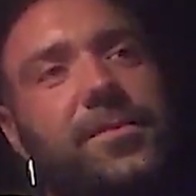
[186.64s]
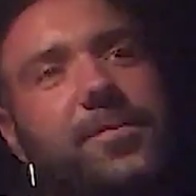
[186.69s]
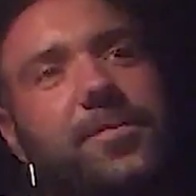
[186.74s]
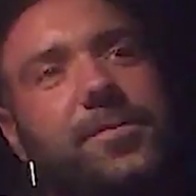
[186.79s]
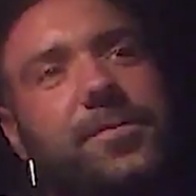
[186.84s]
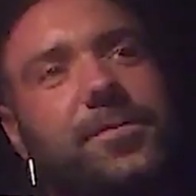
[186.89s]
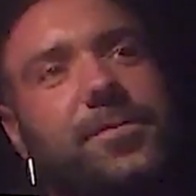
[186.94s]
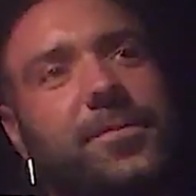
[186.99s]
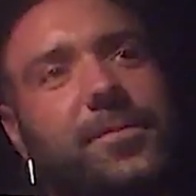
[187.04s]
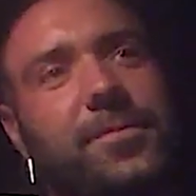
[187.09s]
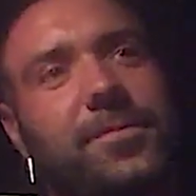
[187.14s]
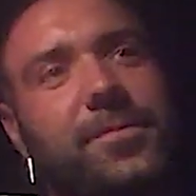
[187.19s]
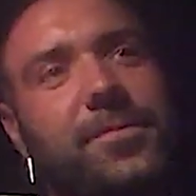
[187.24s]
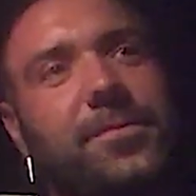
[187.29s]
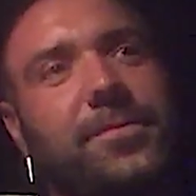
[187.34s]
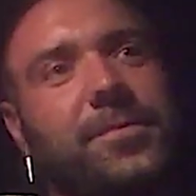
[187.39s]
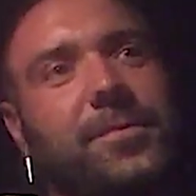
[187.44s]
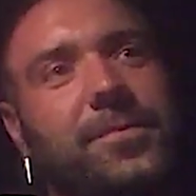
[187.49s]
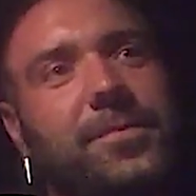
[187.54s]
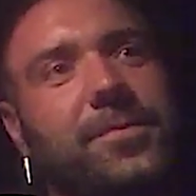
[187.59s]
2-0. The manner
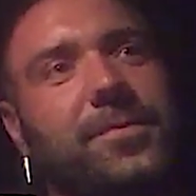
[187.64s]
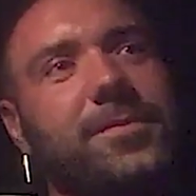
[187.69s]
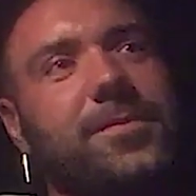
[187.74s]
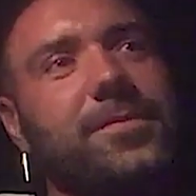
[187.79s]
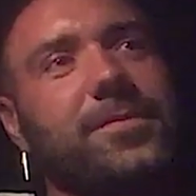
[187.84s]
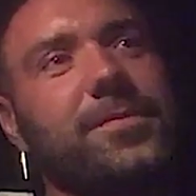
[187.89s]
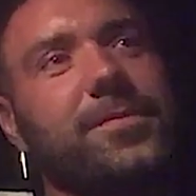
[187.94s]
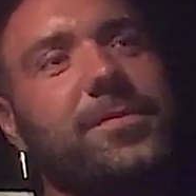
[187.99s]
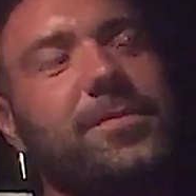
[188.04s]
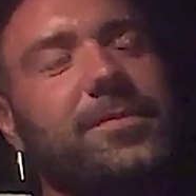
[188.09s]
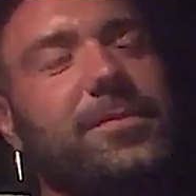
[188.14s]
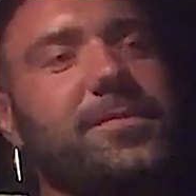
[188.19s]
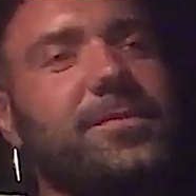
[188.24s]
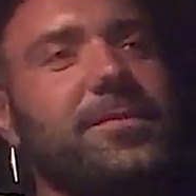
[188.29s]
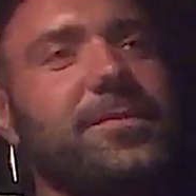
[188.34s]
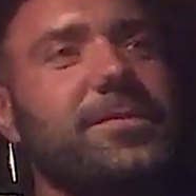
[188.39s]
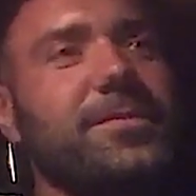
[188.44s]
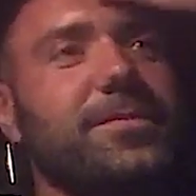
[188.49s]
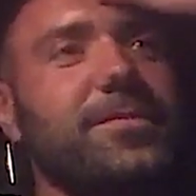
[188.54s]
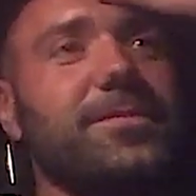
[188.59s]
of that defeat
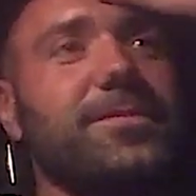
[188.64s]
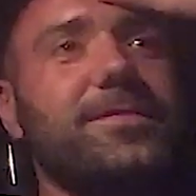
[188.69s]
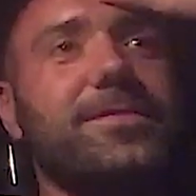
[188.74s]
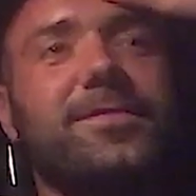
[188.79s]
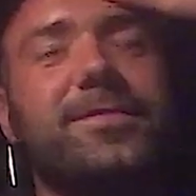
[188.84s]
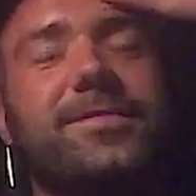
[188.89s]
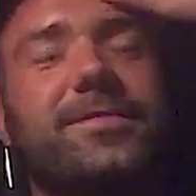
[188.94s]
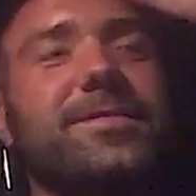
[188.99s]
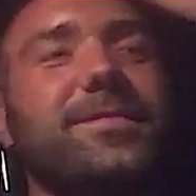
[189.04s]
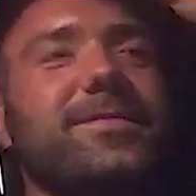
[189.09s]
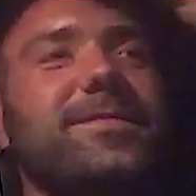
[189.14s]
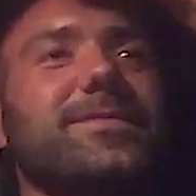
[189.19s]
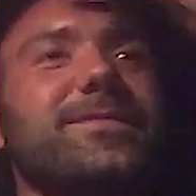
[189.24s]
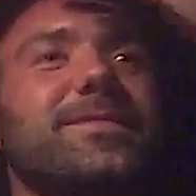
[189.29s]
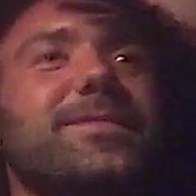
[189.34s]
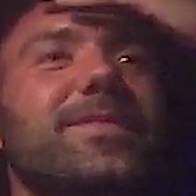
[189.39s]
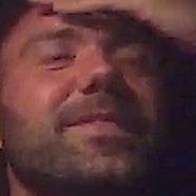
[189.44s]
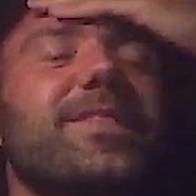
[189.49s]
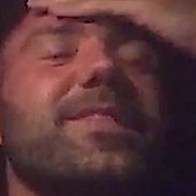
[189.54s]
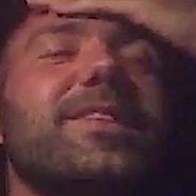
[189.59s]
is just
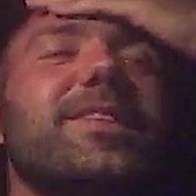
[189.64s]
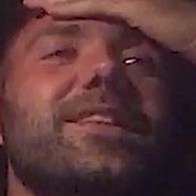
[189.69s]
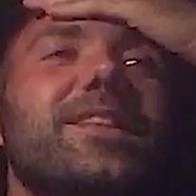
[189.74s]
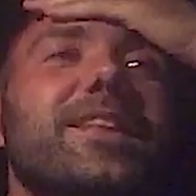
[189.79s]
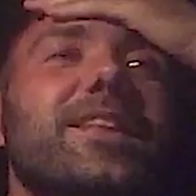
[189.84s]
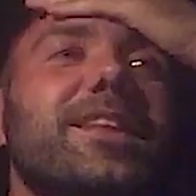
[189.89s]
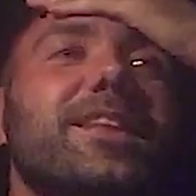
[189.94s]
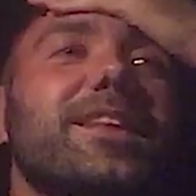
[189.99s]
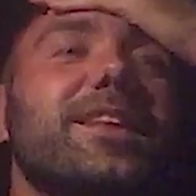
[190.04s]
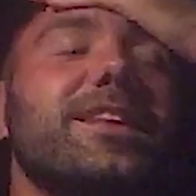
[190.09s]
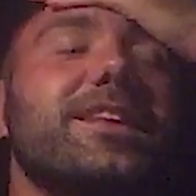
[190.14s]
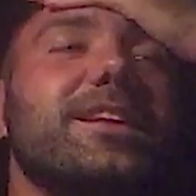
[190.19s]
disappointing.